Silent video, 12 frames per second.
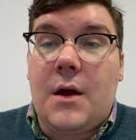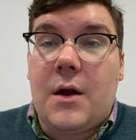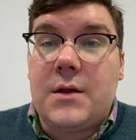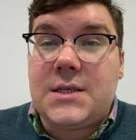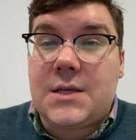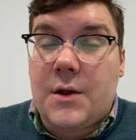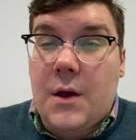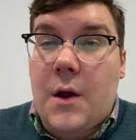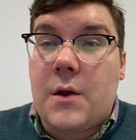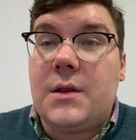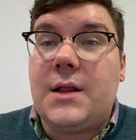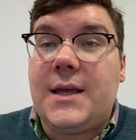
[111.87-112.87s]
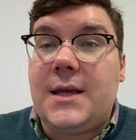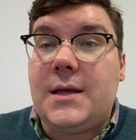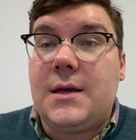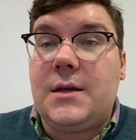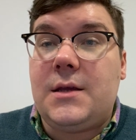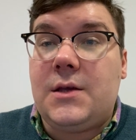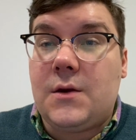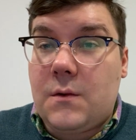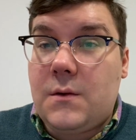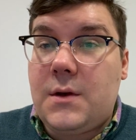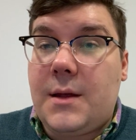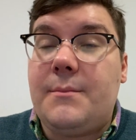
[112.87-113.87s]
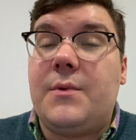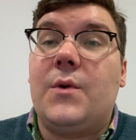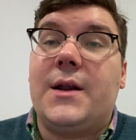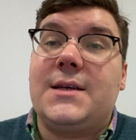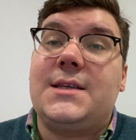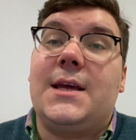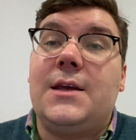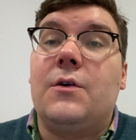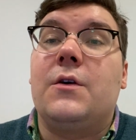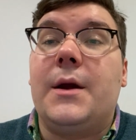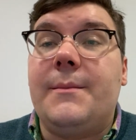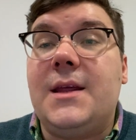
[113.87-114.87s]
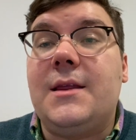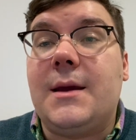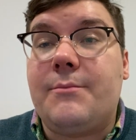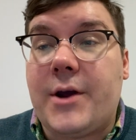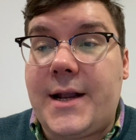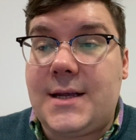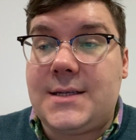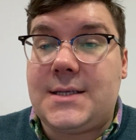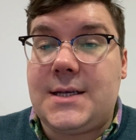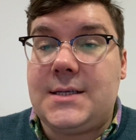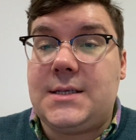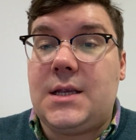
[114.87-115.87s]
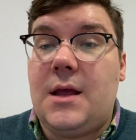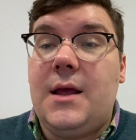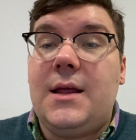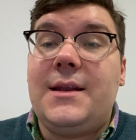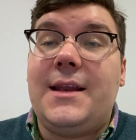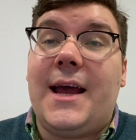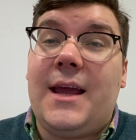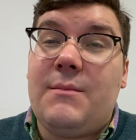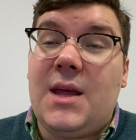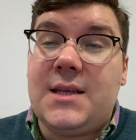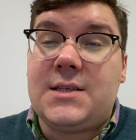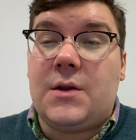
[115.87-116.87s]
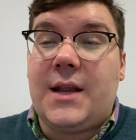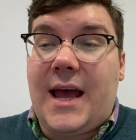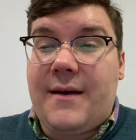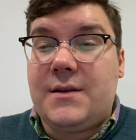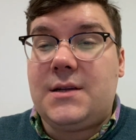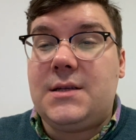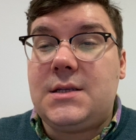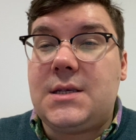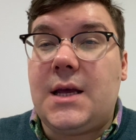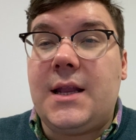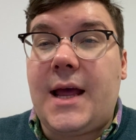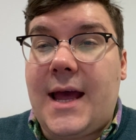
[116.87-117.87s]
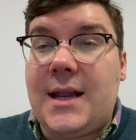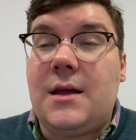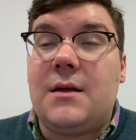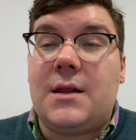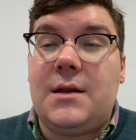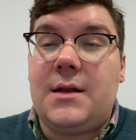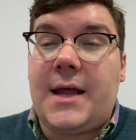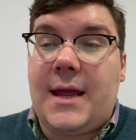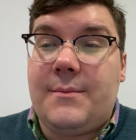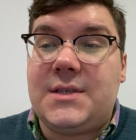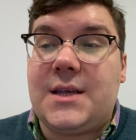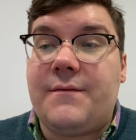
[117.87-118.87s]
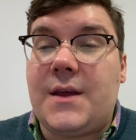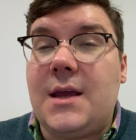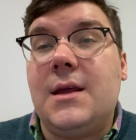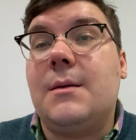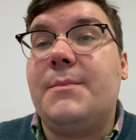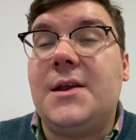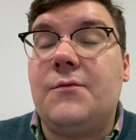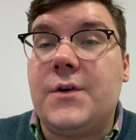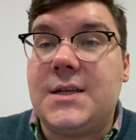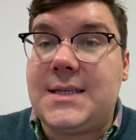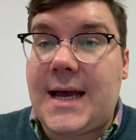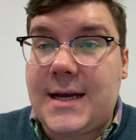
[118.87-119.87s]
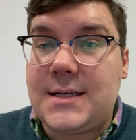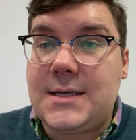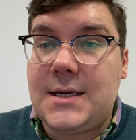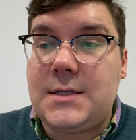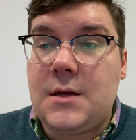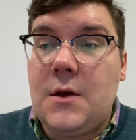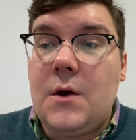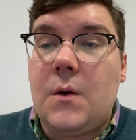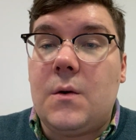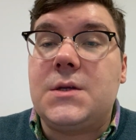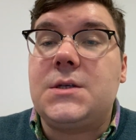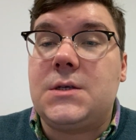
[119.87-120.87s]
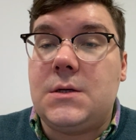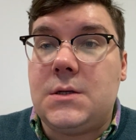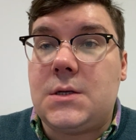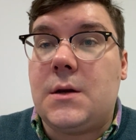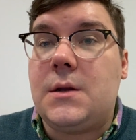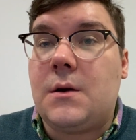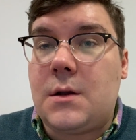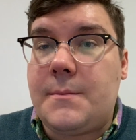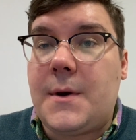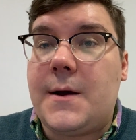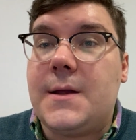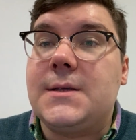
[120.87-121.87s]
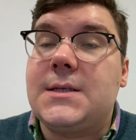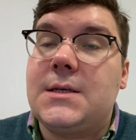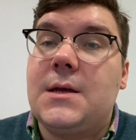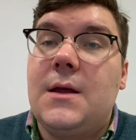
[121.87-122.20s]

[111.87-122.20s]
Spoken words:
So only your, and when I say your, I mean the apprentice's name is on evidence, and any other names have either been redacted or pseudonymized.